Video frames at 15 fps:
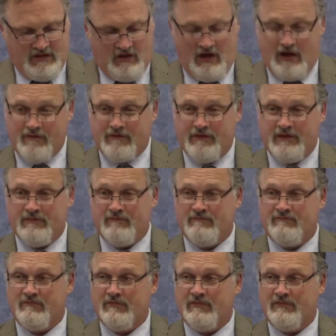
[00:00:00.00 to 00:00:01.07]
Often,
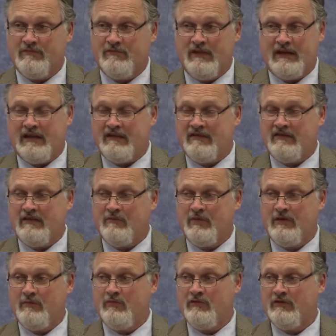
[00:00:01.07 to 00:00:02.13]
like I said,
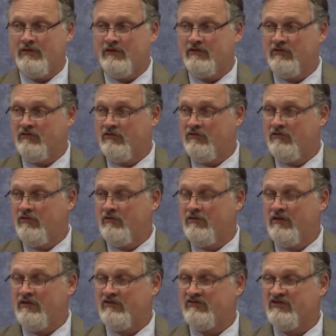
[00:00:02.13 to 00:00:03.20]
people do
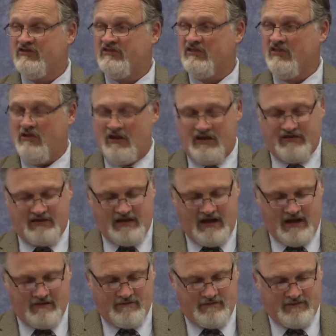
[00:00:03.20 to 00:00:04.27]
this just to cause
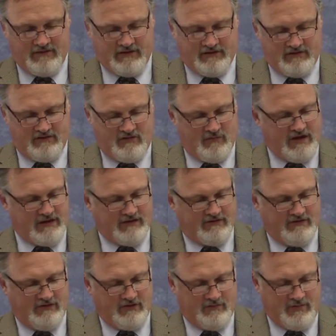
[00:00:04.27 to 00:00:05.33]
conflict or make
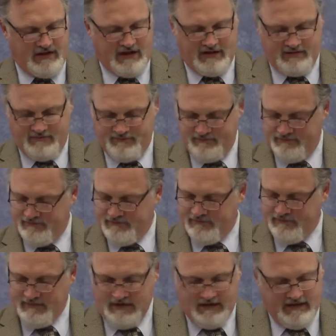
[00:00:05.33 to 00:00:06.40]
us look bad.
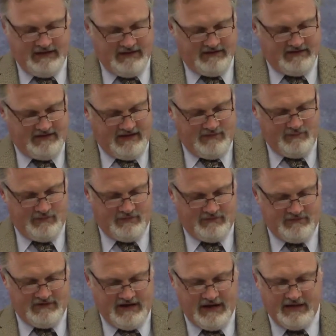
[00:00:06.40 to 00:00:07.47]
An example
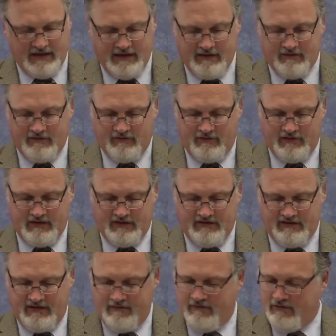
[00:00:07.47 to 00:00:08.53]
of not answering
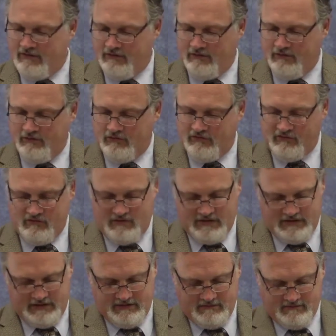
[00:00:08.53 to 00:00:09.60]
is given in Luke
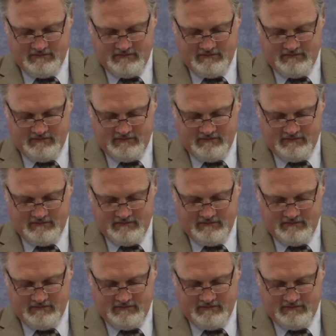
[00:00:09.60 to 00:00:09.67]
20.